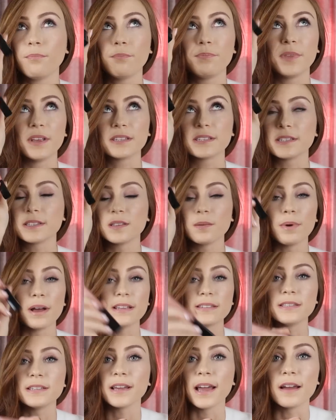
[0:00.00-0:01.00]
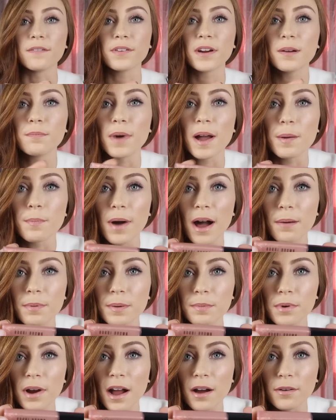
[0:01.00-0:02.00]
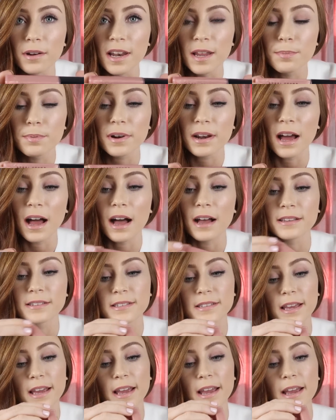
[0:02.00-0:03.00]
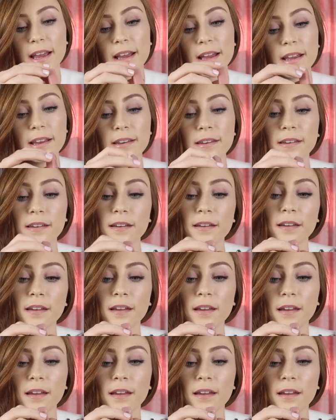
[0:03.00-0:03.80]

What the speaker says: this is the best thing ever, my Bobbi Brown lip gloss in